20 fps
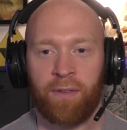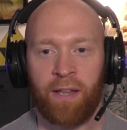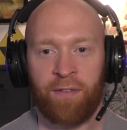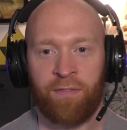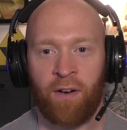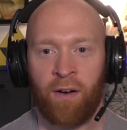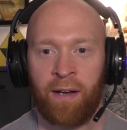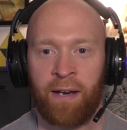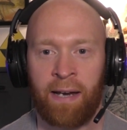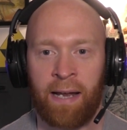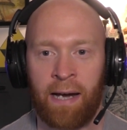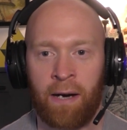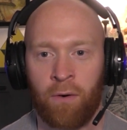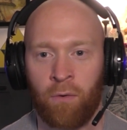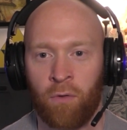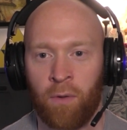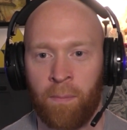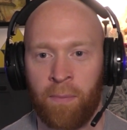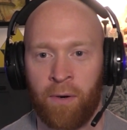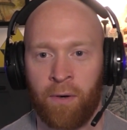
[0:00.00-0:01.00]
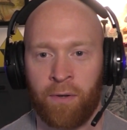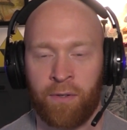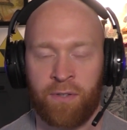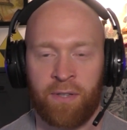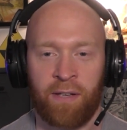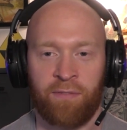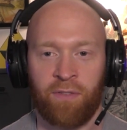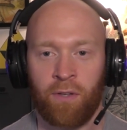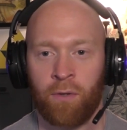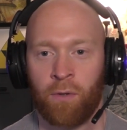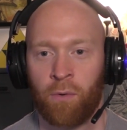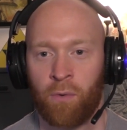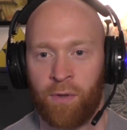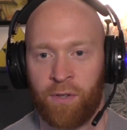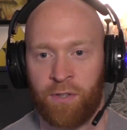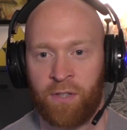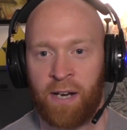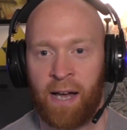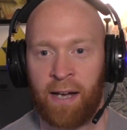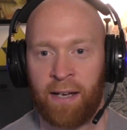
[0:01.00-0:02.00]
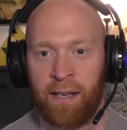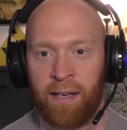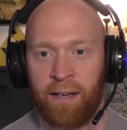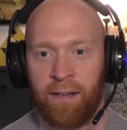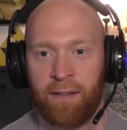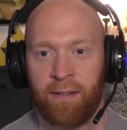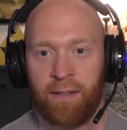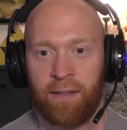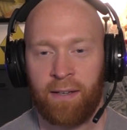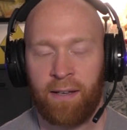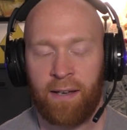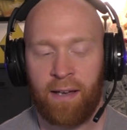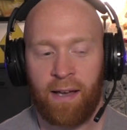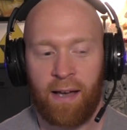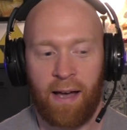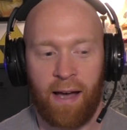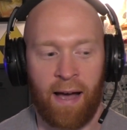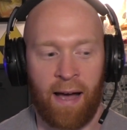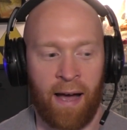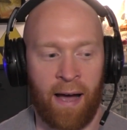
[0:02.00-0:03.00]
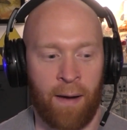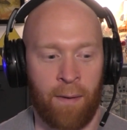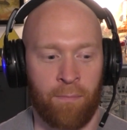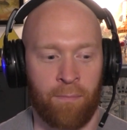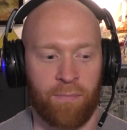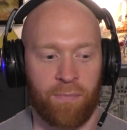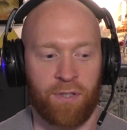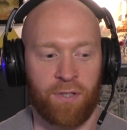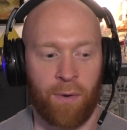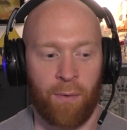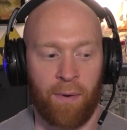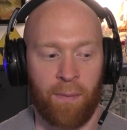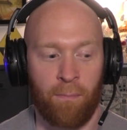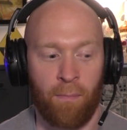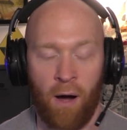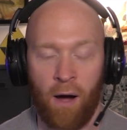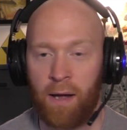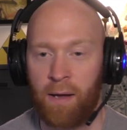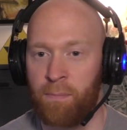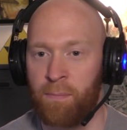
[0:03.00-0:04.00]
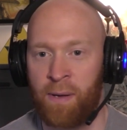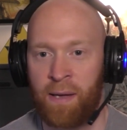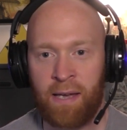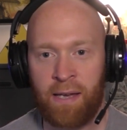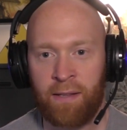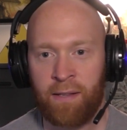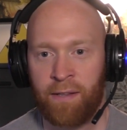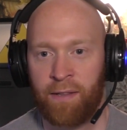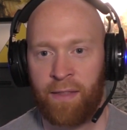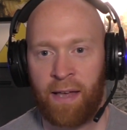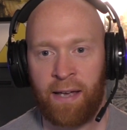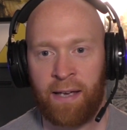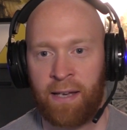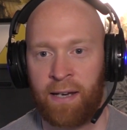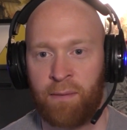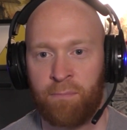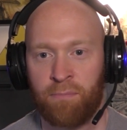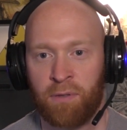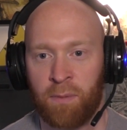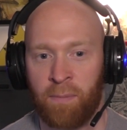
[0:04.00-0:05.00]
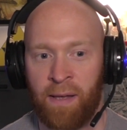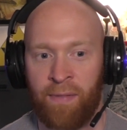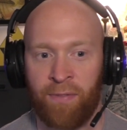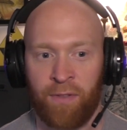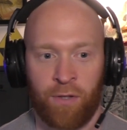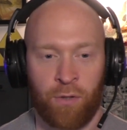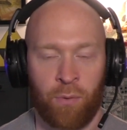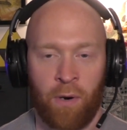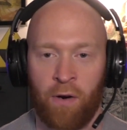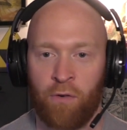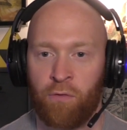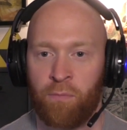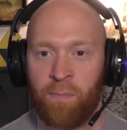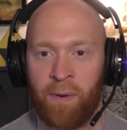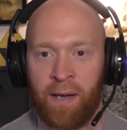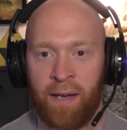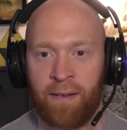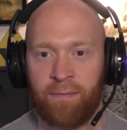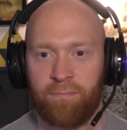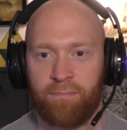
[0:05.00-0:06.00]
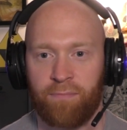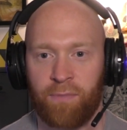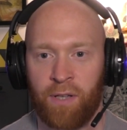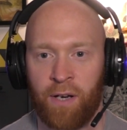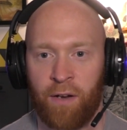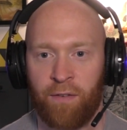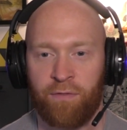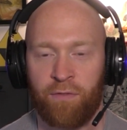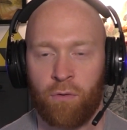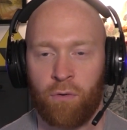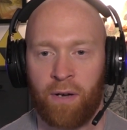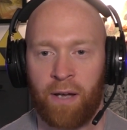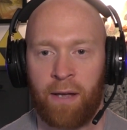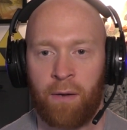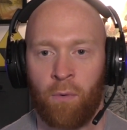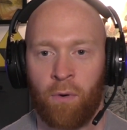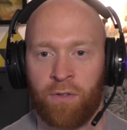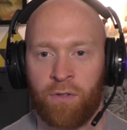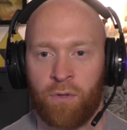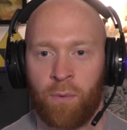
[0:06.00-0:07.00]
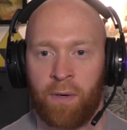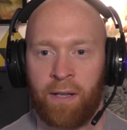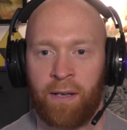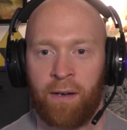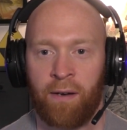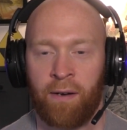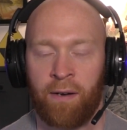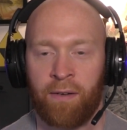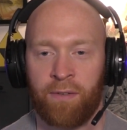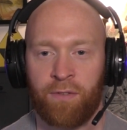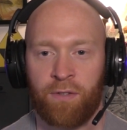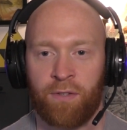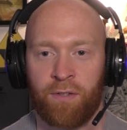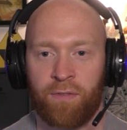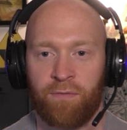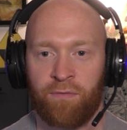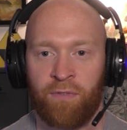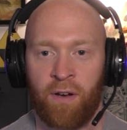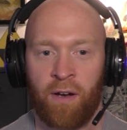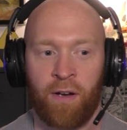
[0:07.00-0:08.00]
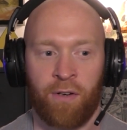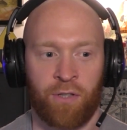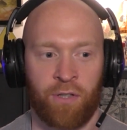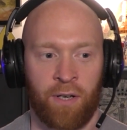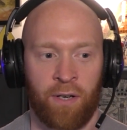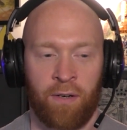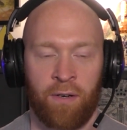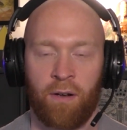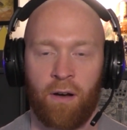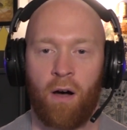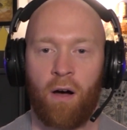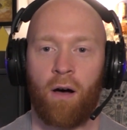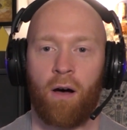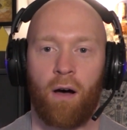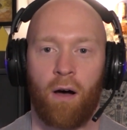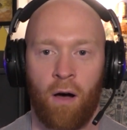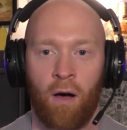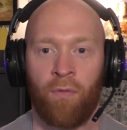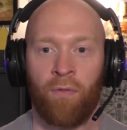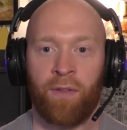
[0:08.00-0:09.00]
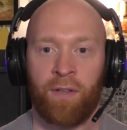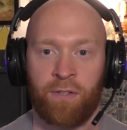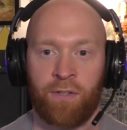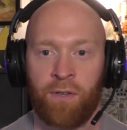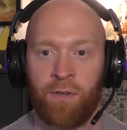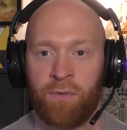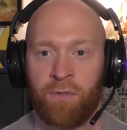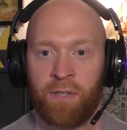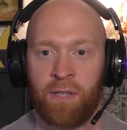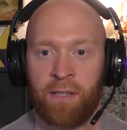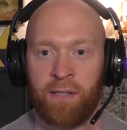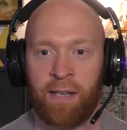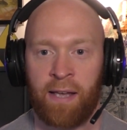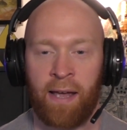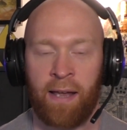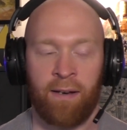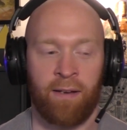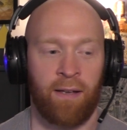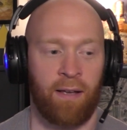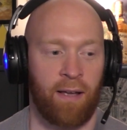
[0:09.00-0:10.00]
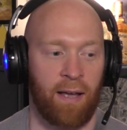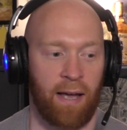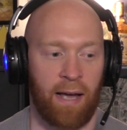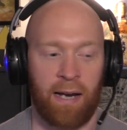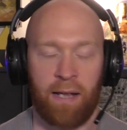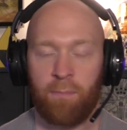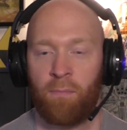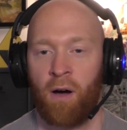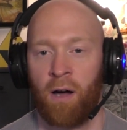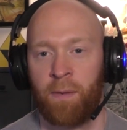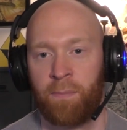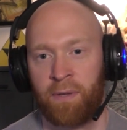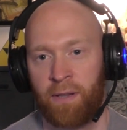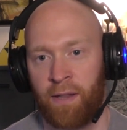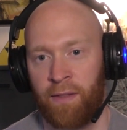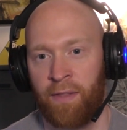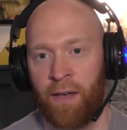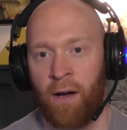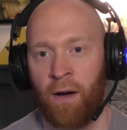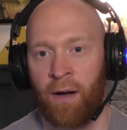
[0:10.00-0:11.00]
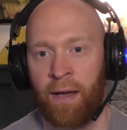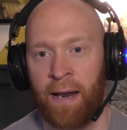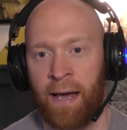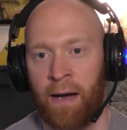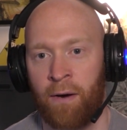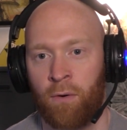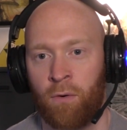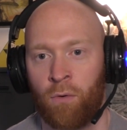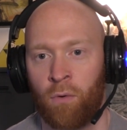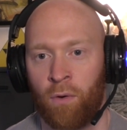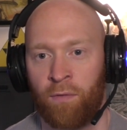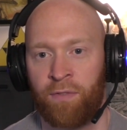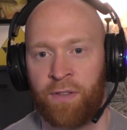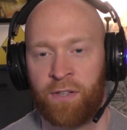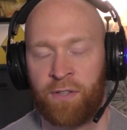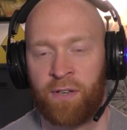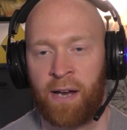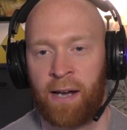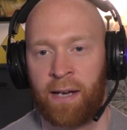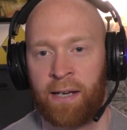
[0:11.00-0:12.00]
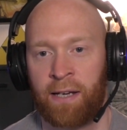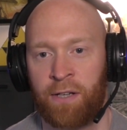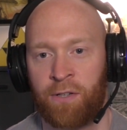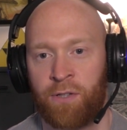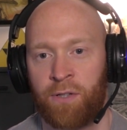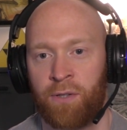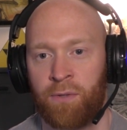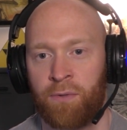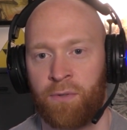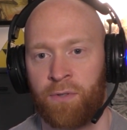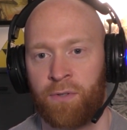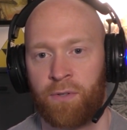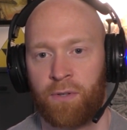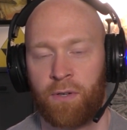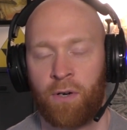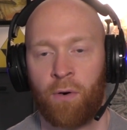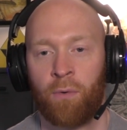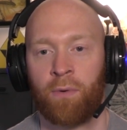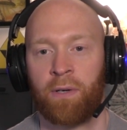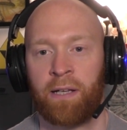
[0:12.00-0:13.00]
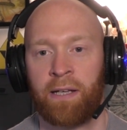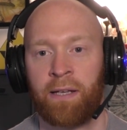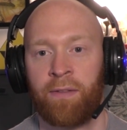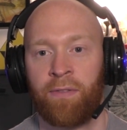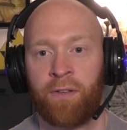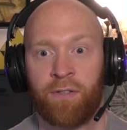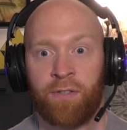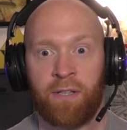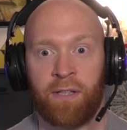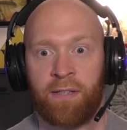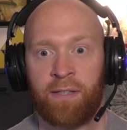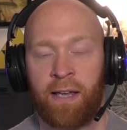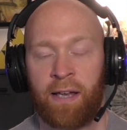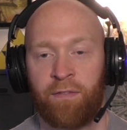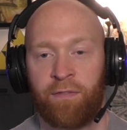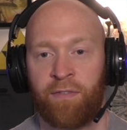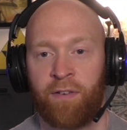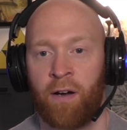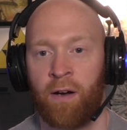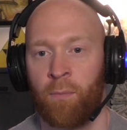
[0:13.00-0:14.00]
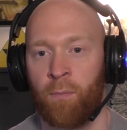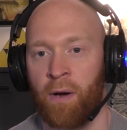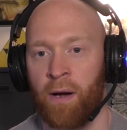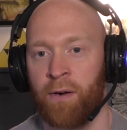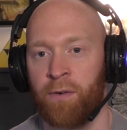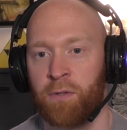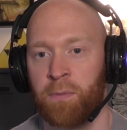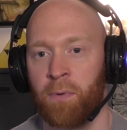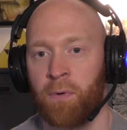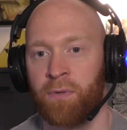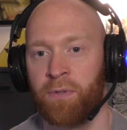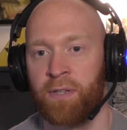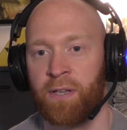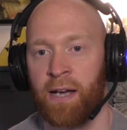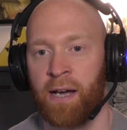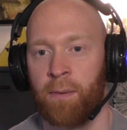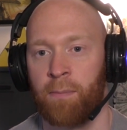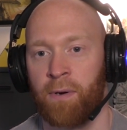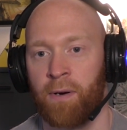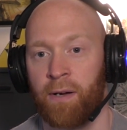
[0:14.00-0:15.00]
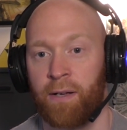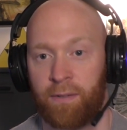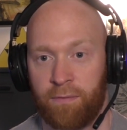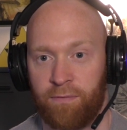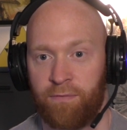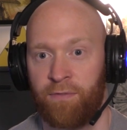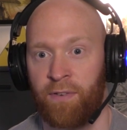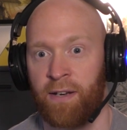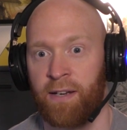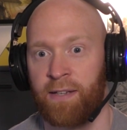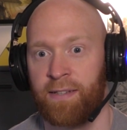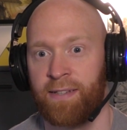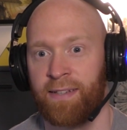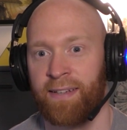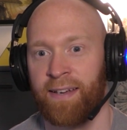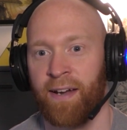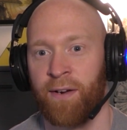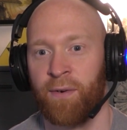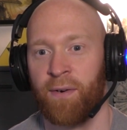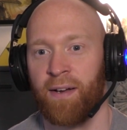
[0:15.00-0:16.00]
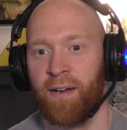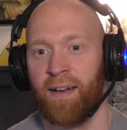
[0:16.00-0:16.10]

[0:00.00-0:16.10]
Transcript: They've ironed out all the bugs. They've done all the snagging. So it might be that they can implement the 12-bit 4K 120 hertz version on this new C10, and it might be that they iron out all of the snagging issues currently in the C10 firmware, as pointed out by Vinny Tio.